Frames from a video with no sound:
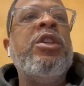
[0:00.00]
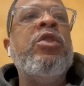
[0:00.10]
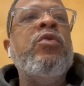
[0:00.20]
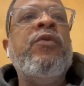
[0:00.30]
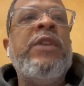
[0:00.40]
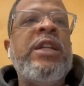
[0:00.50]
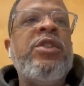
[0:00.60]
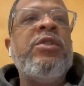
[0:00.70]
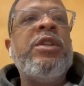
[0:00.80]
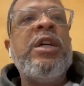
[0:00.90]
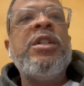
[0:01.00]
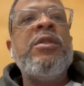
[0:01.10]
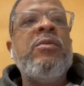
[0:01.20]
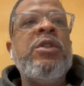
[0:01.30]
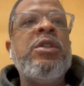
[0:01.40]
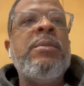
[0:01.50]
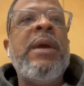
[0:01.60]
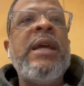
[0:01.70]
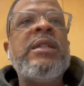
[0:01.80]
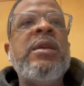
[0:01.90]
youth that you're touching with your
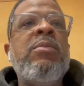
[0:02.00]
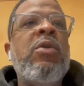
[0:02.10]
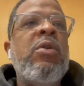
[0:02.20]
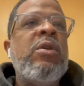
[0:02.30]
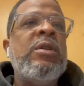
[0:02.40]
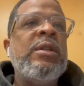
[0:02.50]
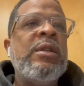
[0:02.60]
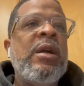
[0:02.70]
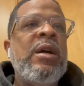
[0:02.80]
basketball and